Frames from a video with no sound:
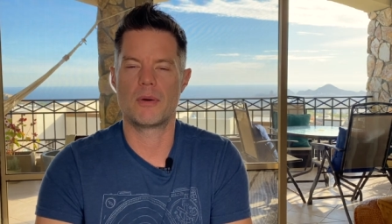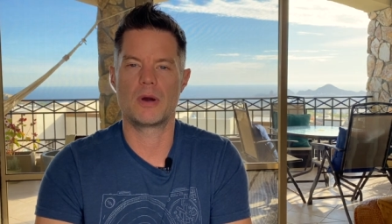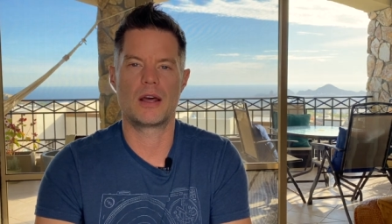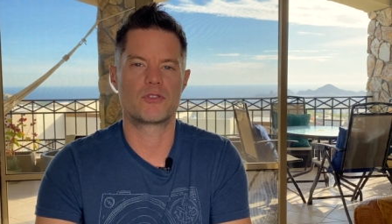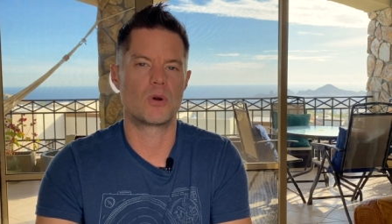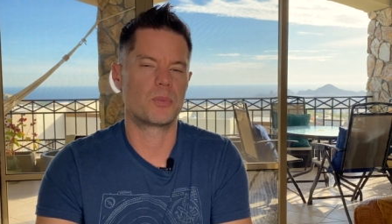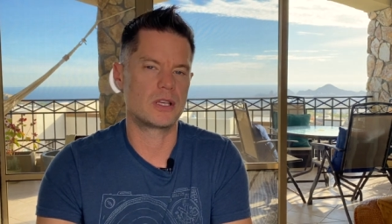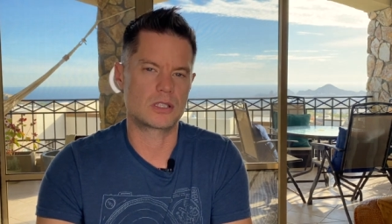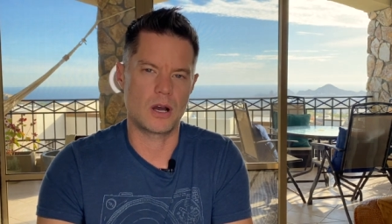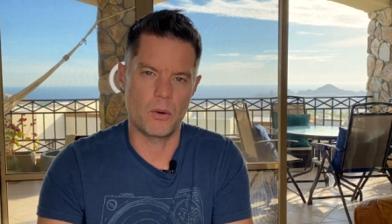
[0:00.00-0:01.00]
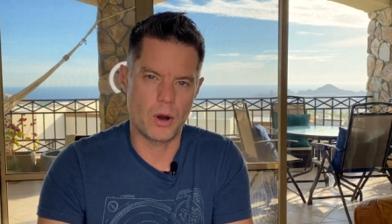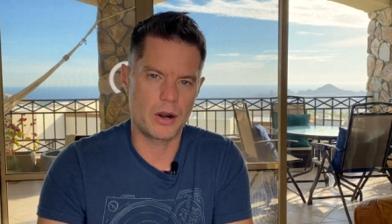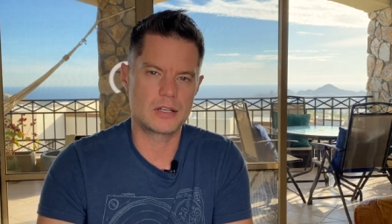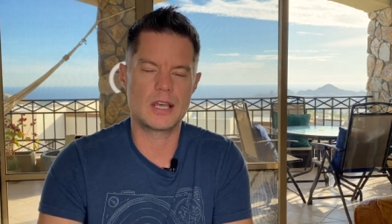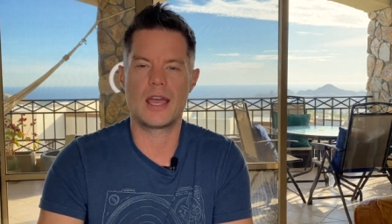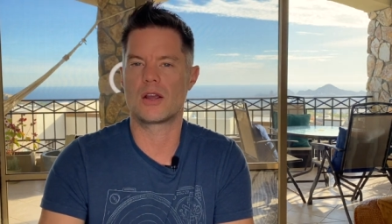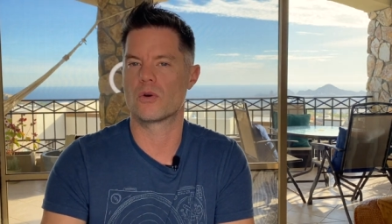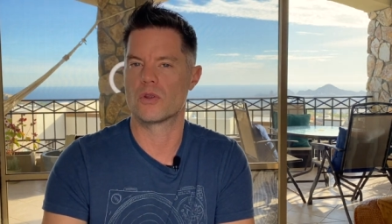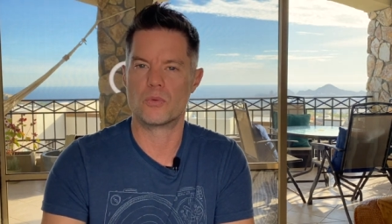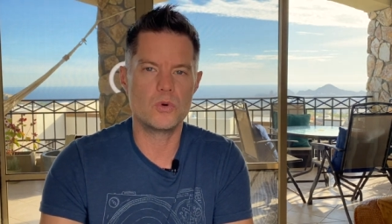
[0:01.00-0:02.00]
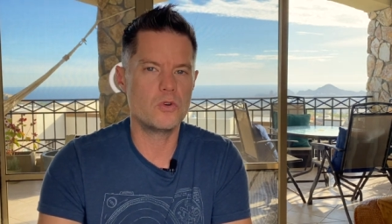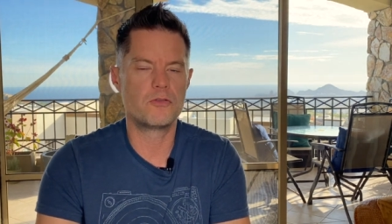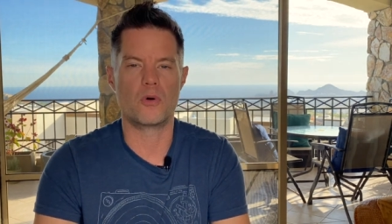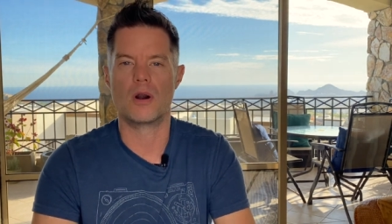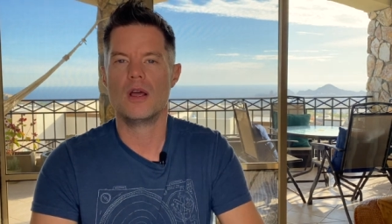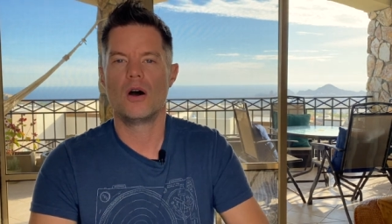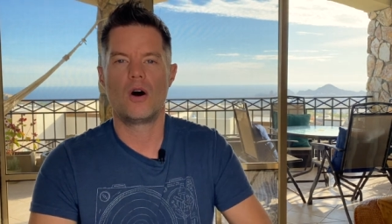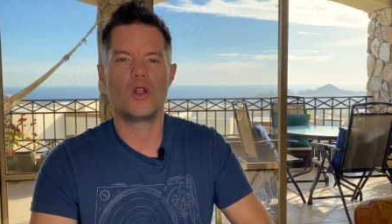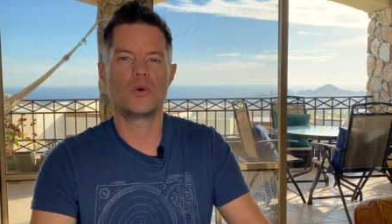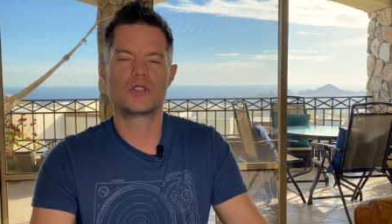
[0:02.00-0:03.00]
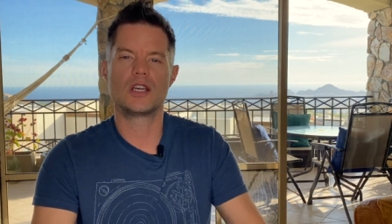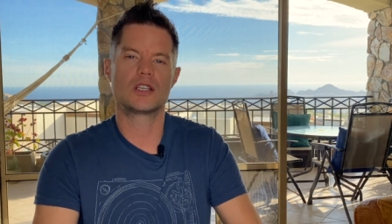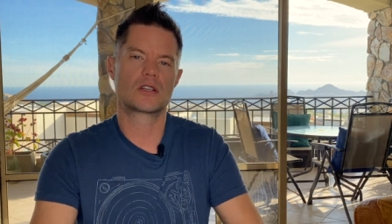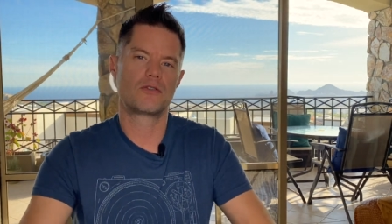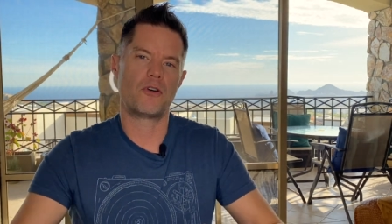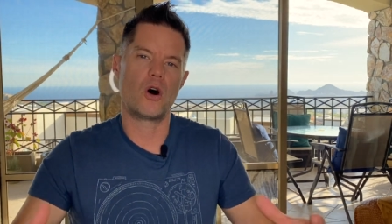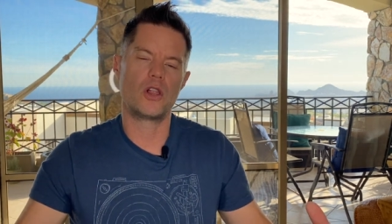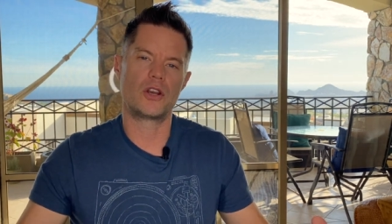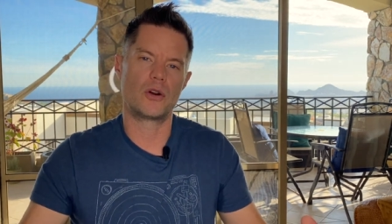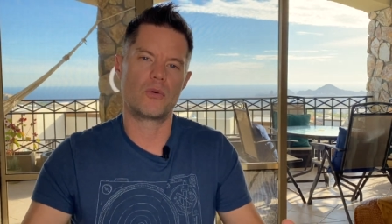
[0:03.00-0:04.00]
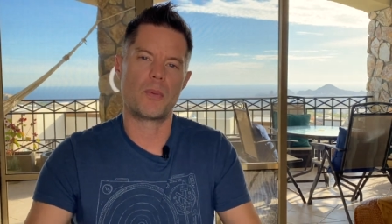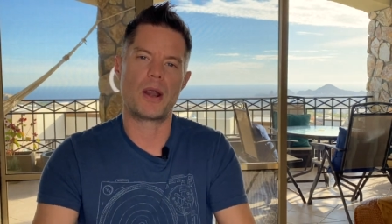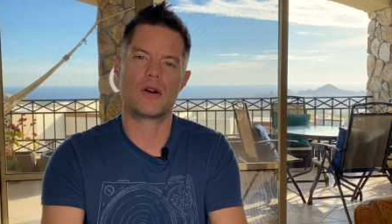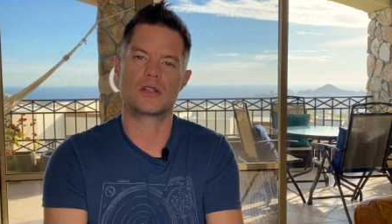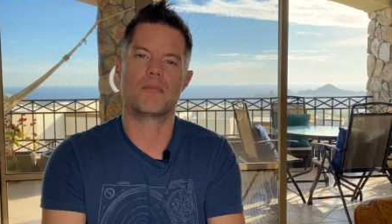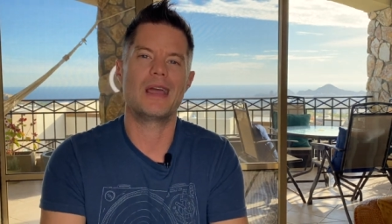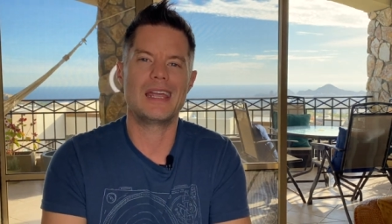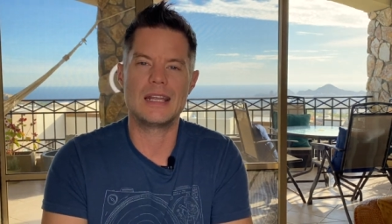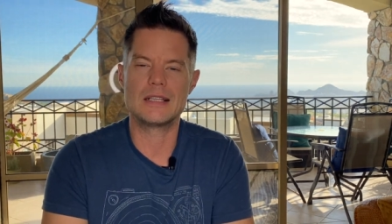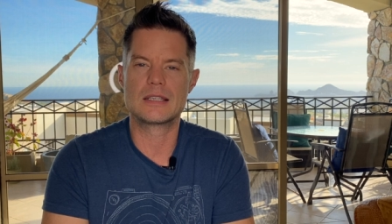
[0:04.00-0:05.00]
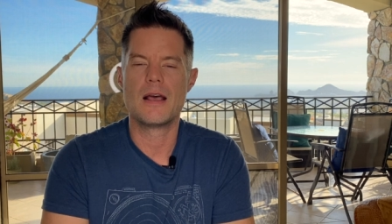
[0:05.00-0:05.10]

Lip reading: I'm going to have to replace the hot water tank or the roof, or all those things fall under repairs and maintenance.